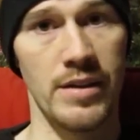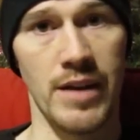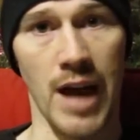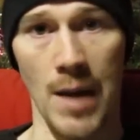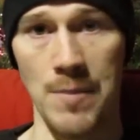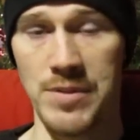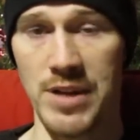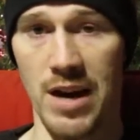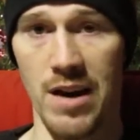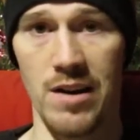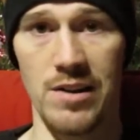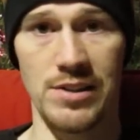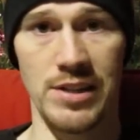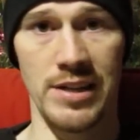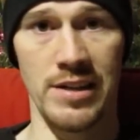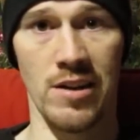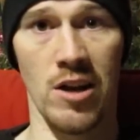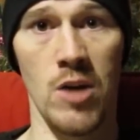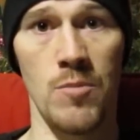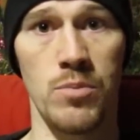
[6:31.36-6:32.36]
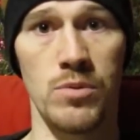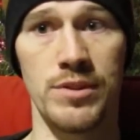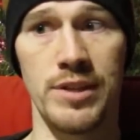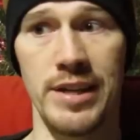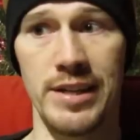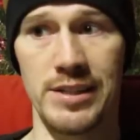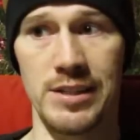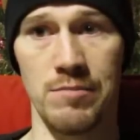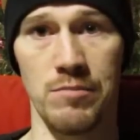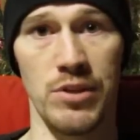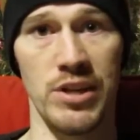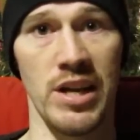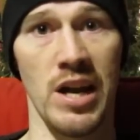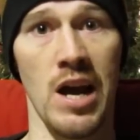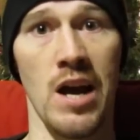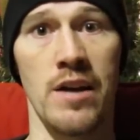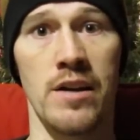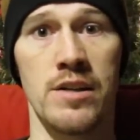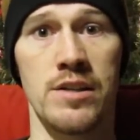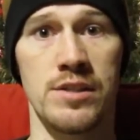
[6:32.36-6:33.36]
I'm tired of seeing Humpeldicks and
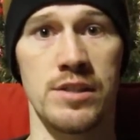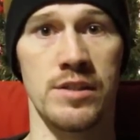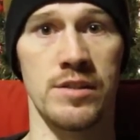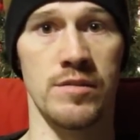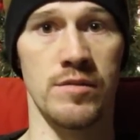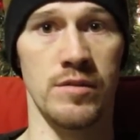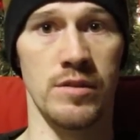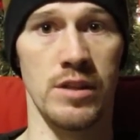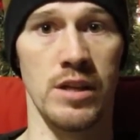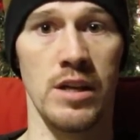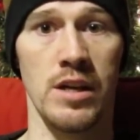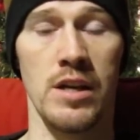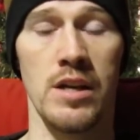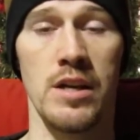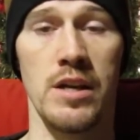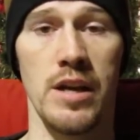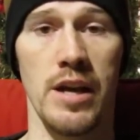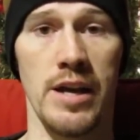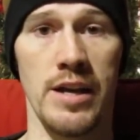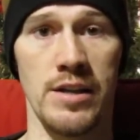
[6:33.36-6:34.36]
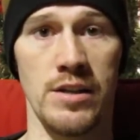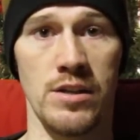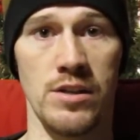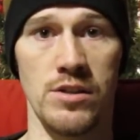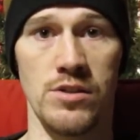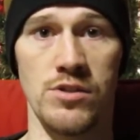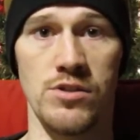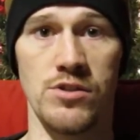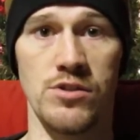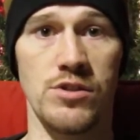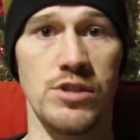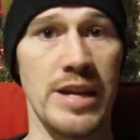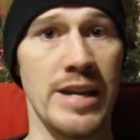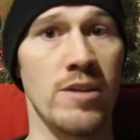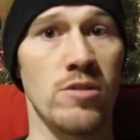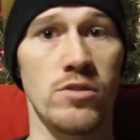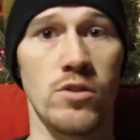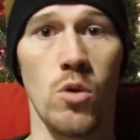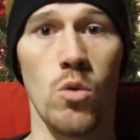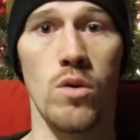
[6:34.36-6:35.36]
Briannas and
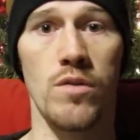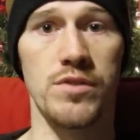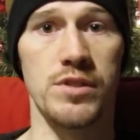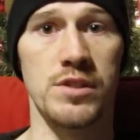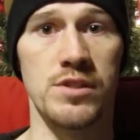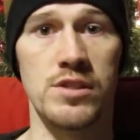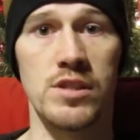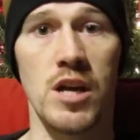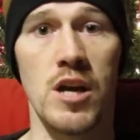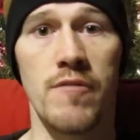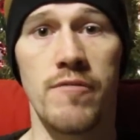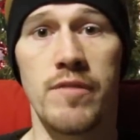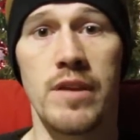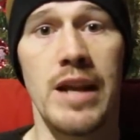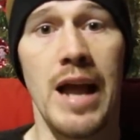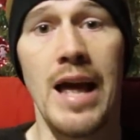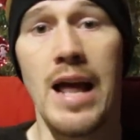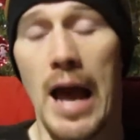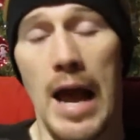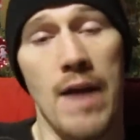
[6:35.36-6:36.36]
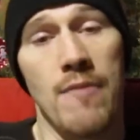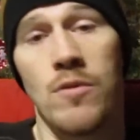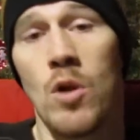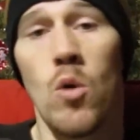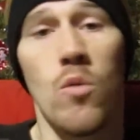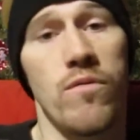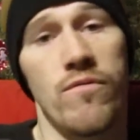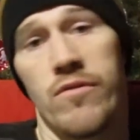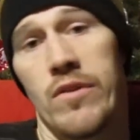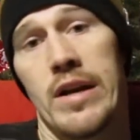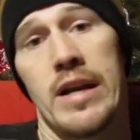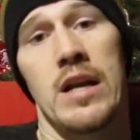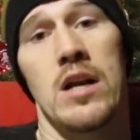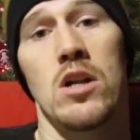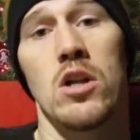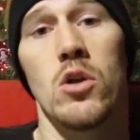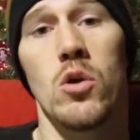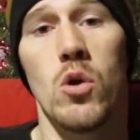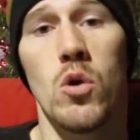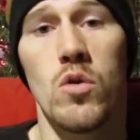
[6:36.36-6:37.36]
Jingledorfs and stuff that I have no freaking
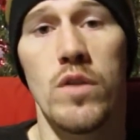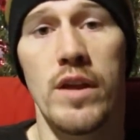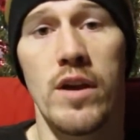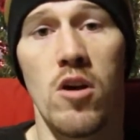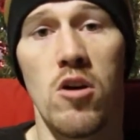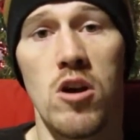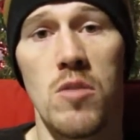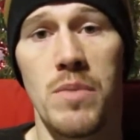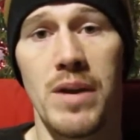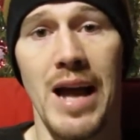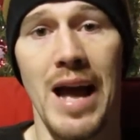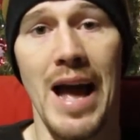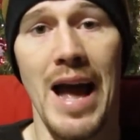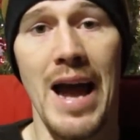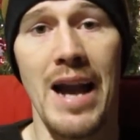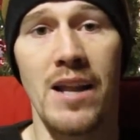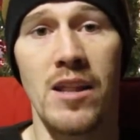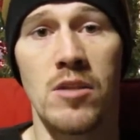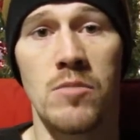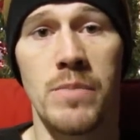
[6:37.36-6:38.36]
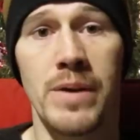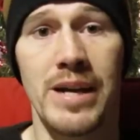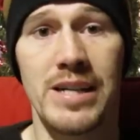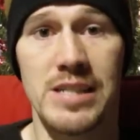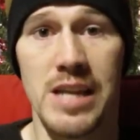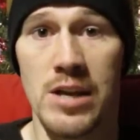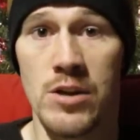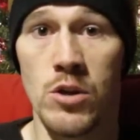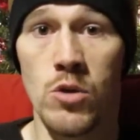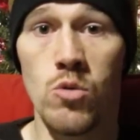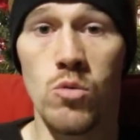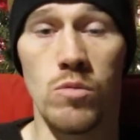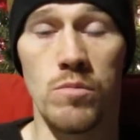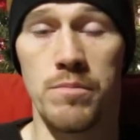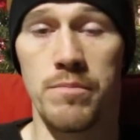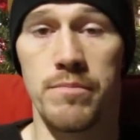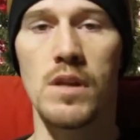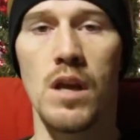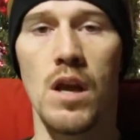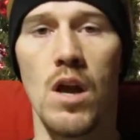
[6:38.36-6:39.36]
clue who they are, but I added them because I knew
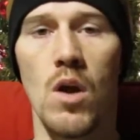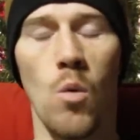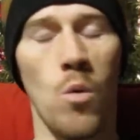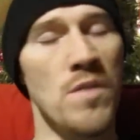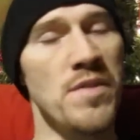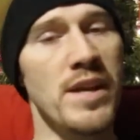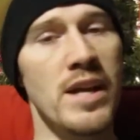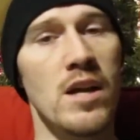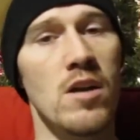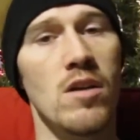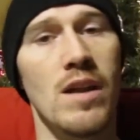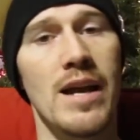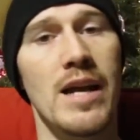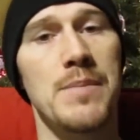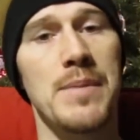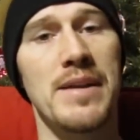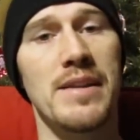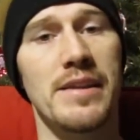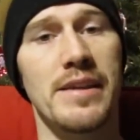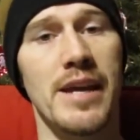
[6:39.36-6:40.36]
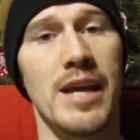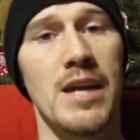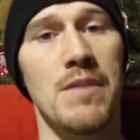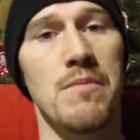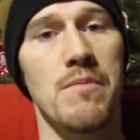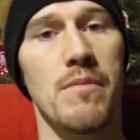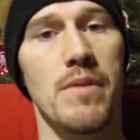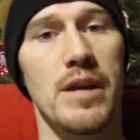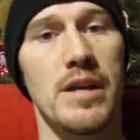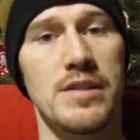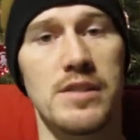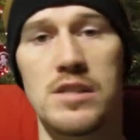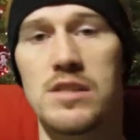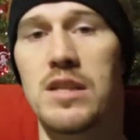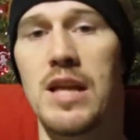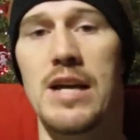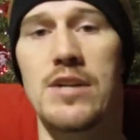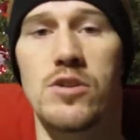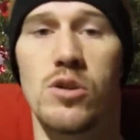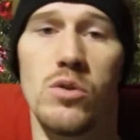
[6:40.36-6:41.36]
them. One thing I don't like about the game is the
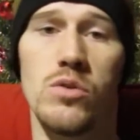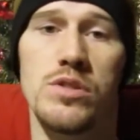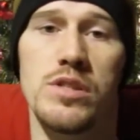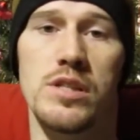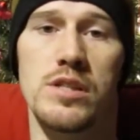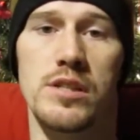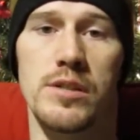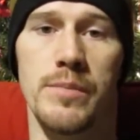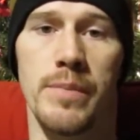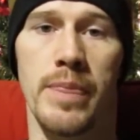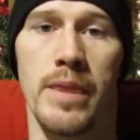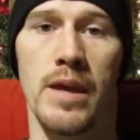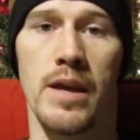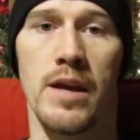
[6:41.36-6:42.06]
slash who system.